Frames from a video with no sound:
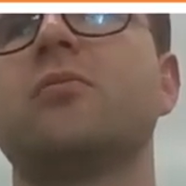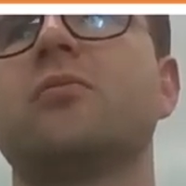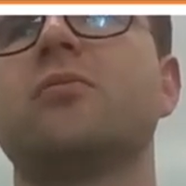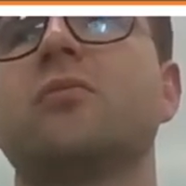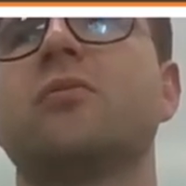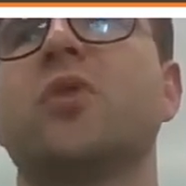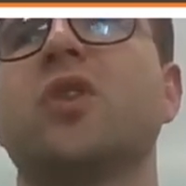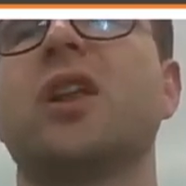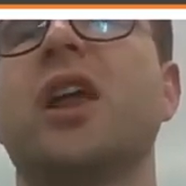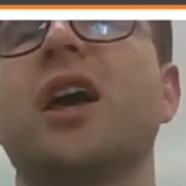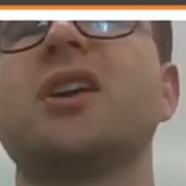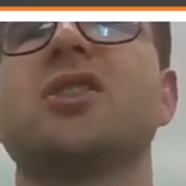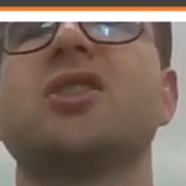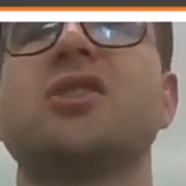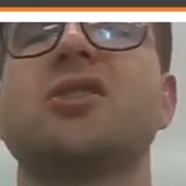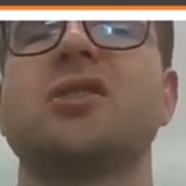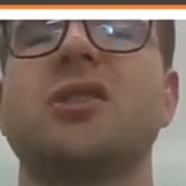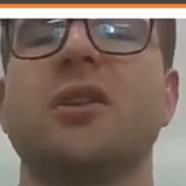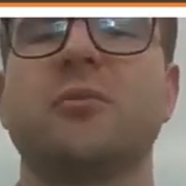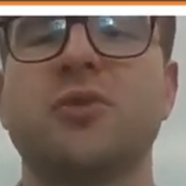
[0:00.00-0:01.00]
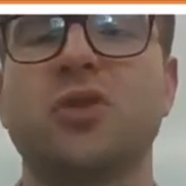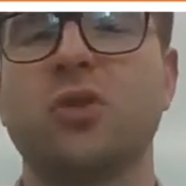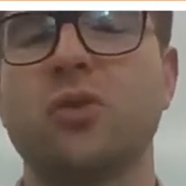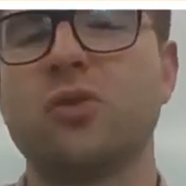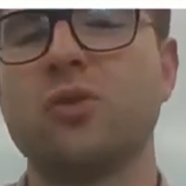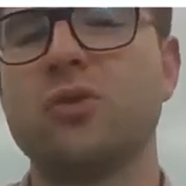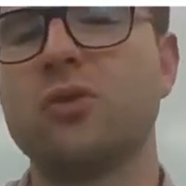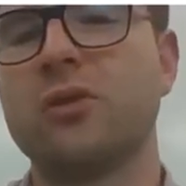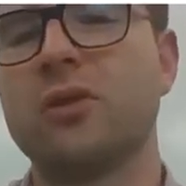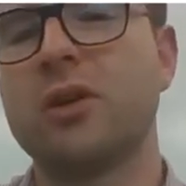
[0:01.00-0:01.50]
relationship
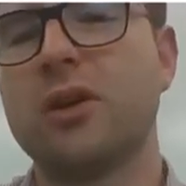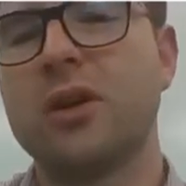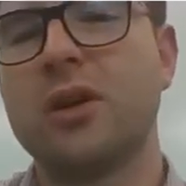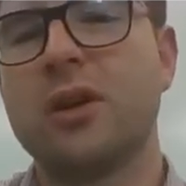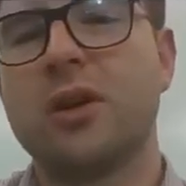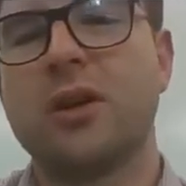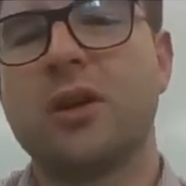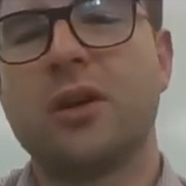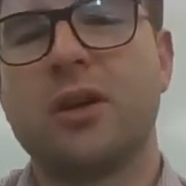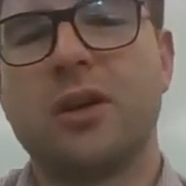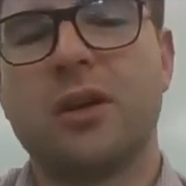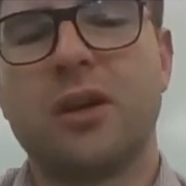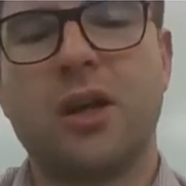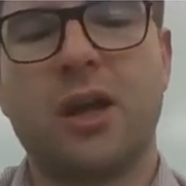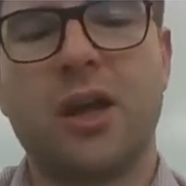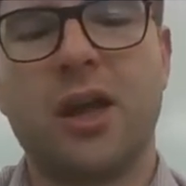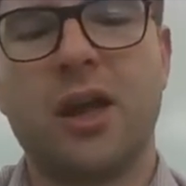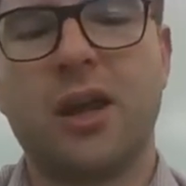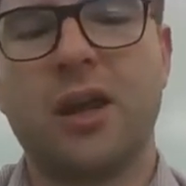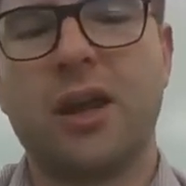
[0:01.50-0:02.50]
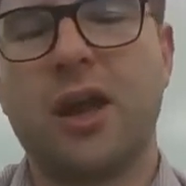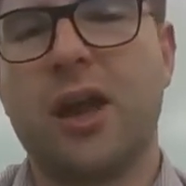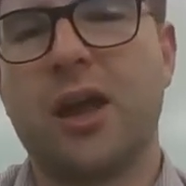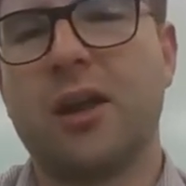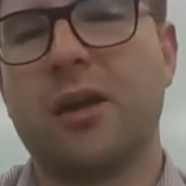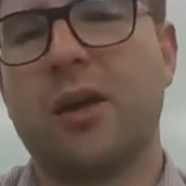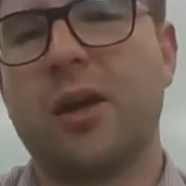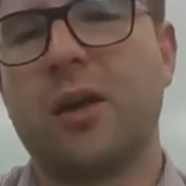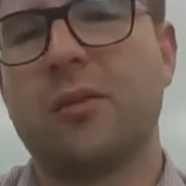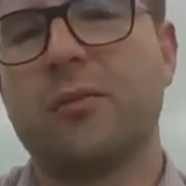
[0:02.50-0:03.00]
to
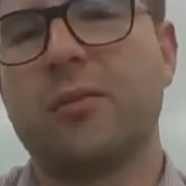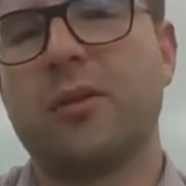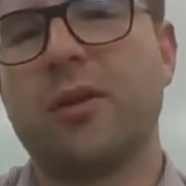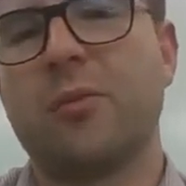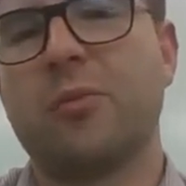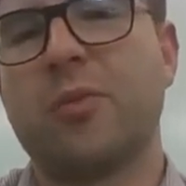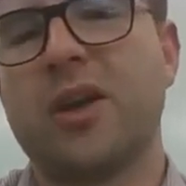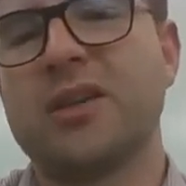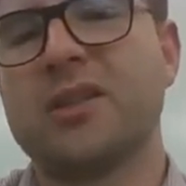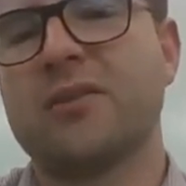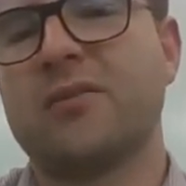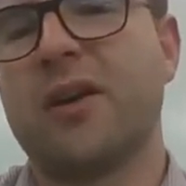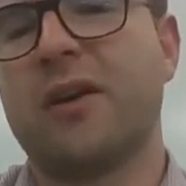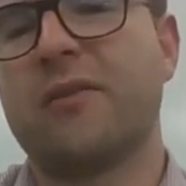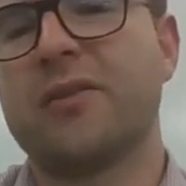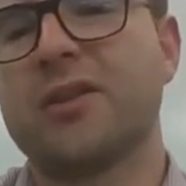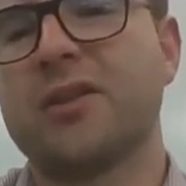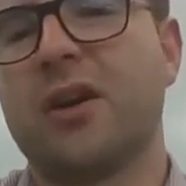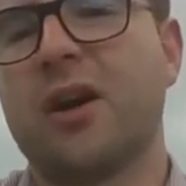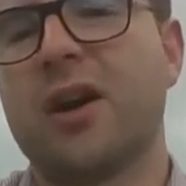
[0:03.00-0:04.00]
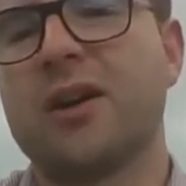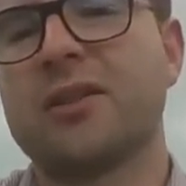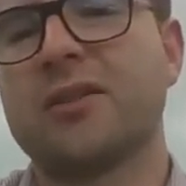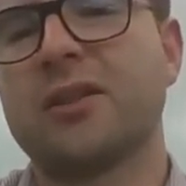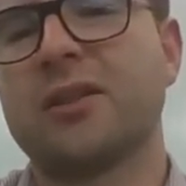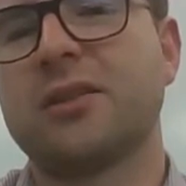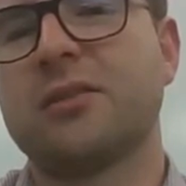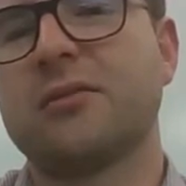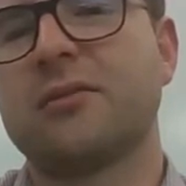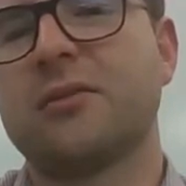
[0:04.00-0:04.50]
a piece of
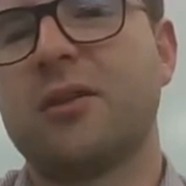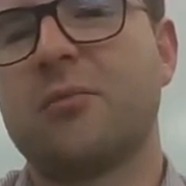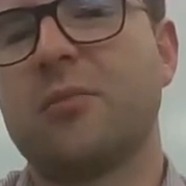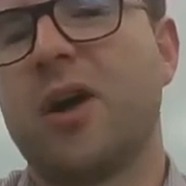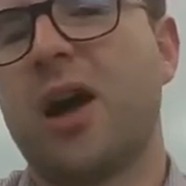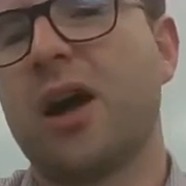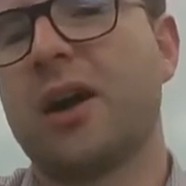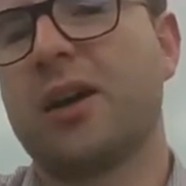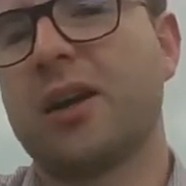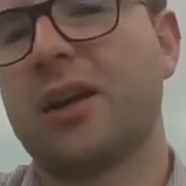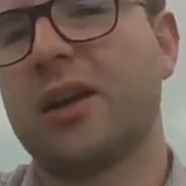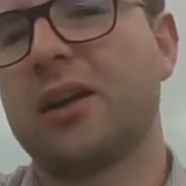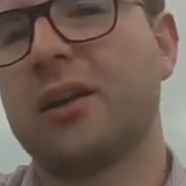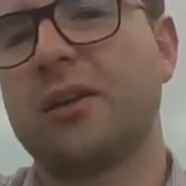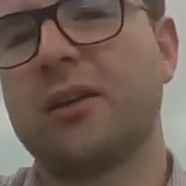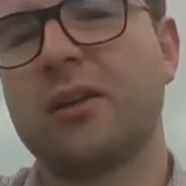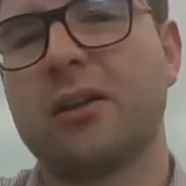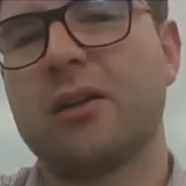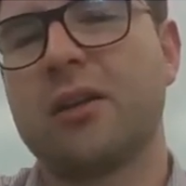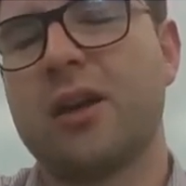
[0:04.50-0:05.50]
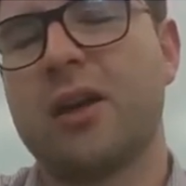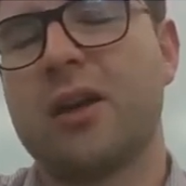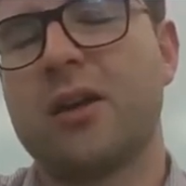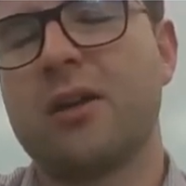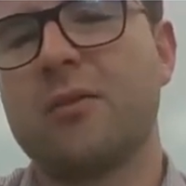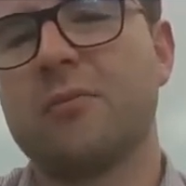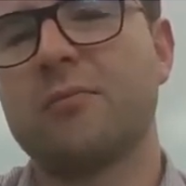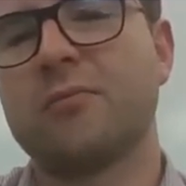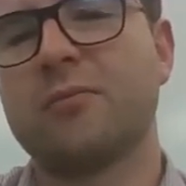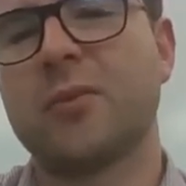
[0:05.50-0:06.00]
advertising, a marketing
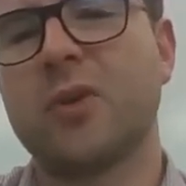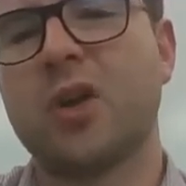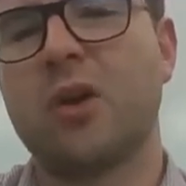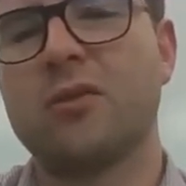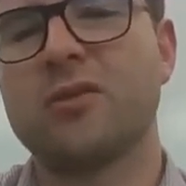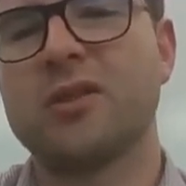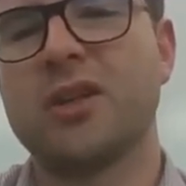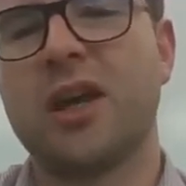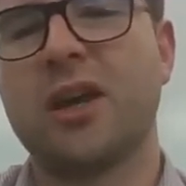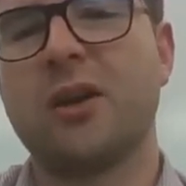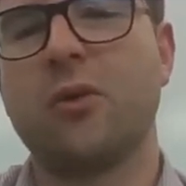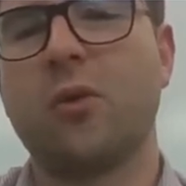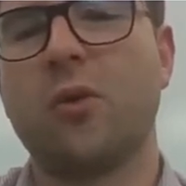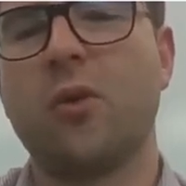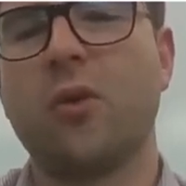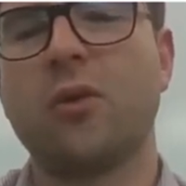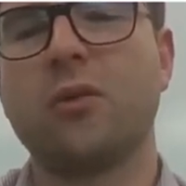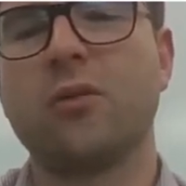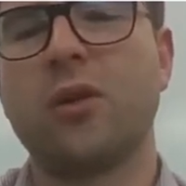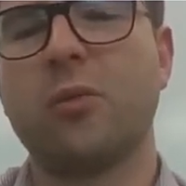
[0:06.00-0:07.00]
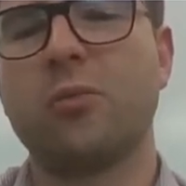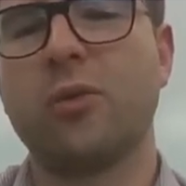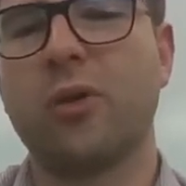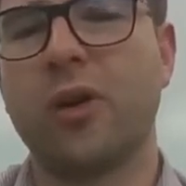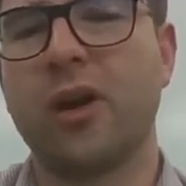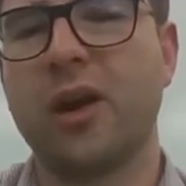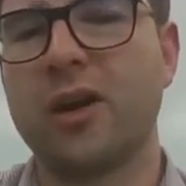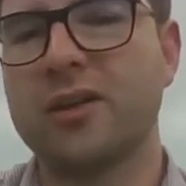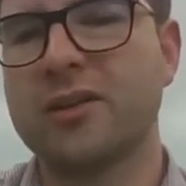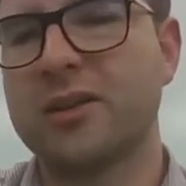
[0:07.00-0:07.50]
content or a
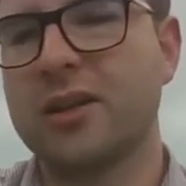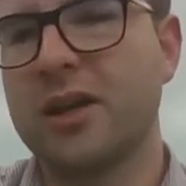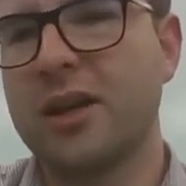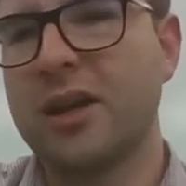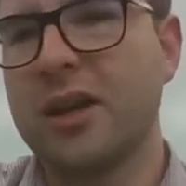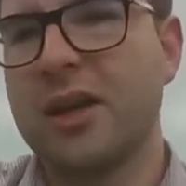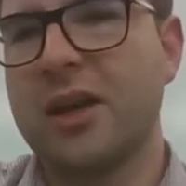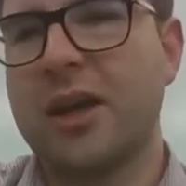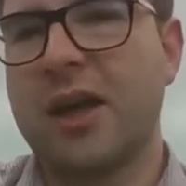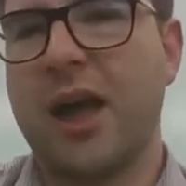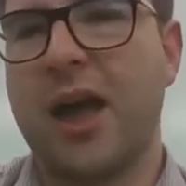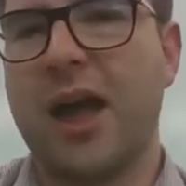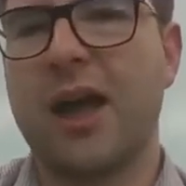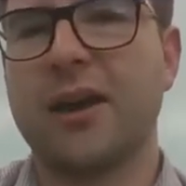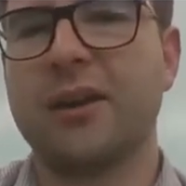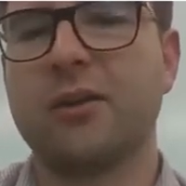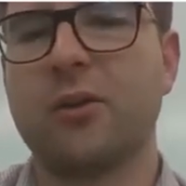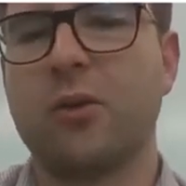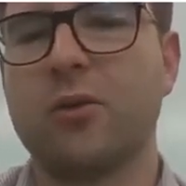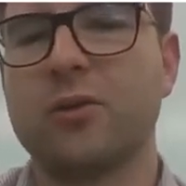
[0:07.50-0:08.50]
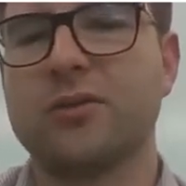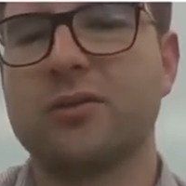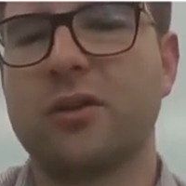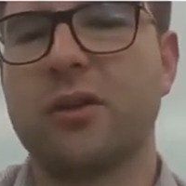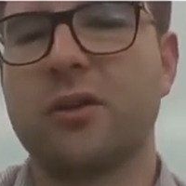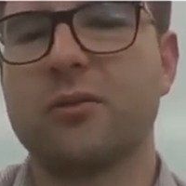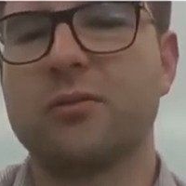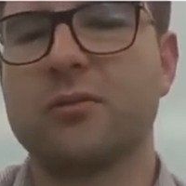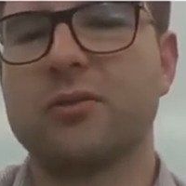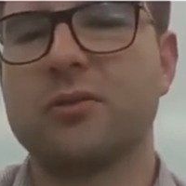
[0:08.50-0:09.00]
product, and also